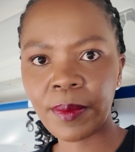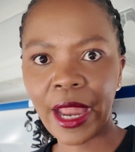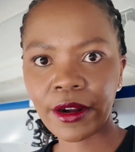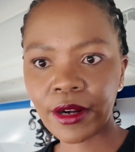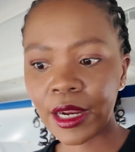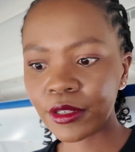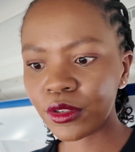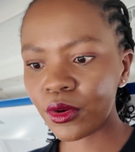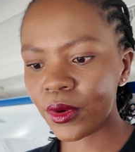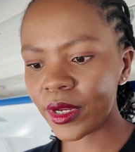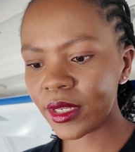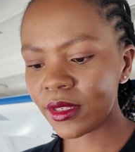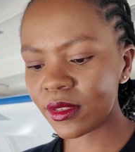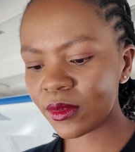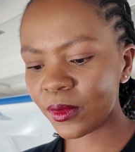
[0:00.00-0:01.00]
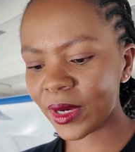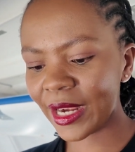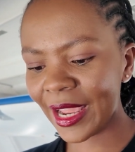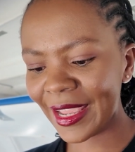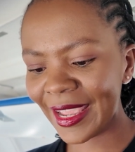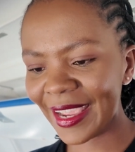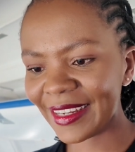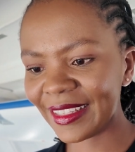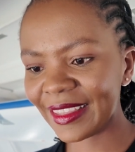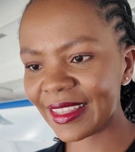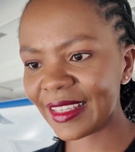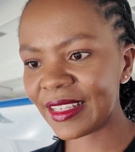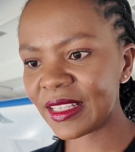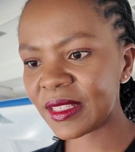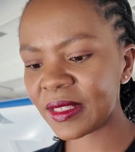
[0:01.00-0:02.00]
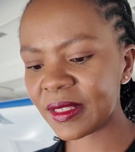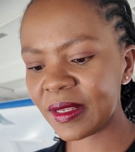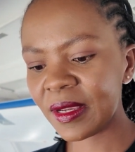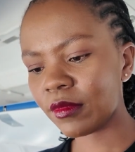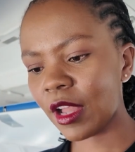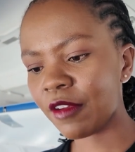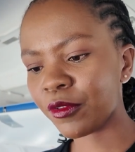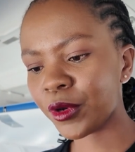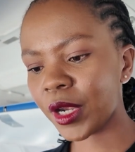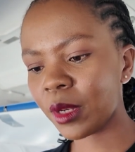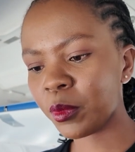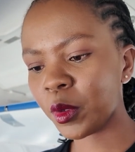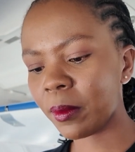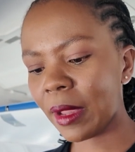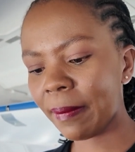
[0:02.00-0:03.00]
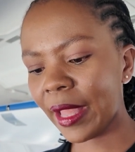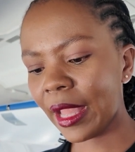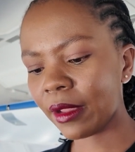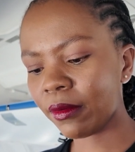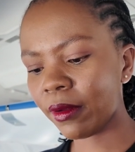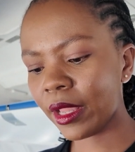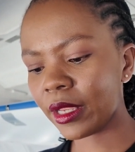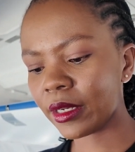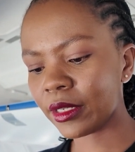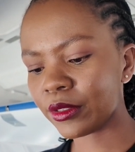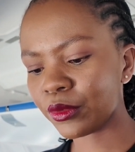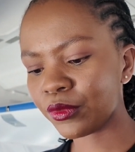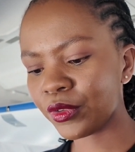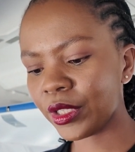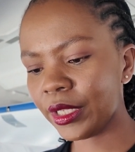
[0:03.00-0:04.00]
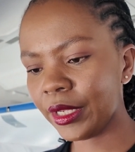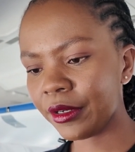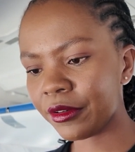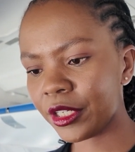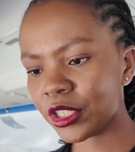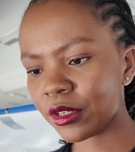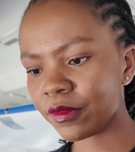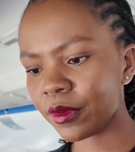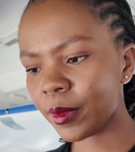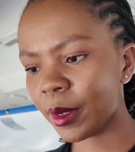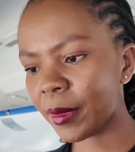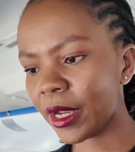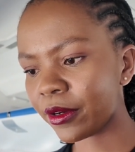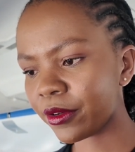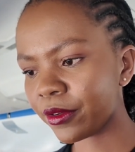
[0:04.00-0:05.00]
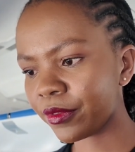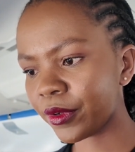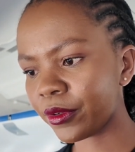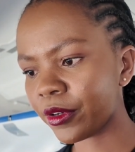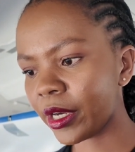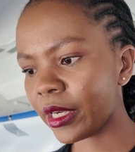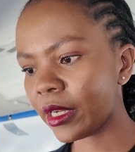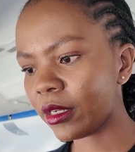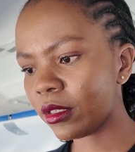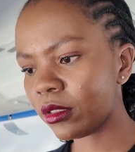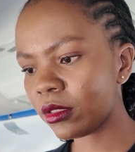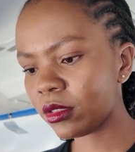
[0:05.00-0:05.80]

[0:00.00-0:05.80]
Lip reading: background noise when I edit this. I've already put my bag away and I don't feel like reaching for my microphone right now.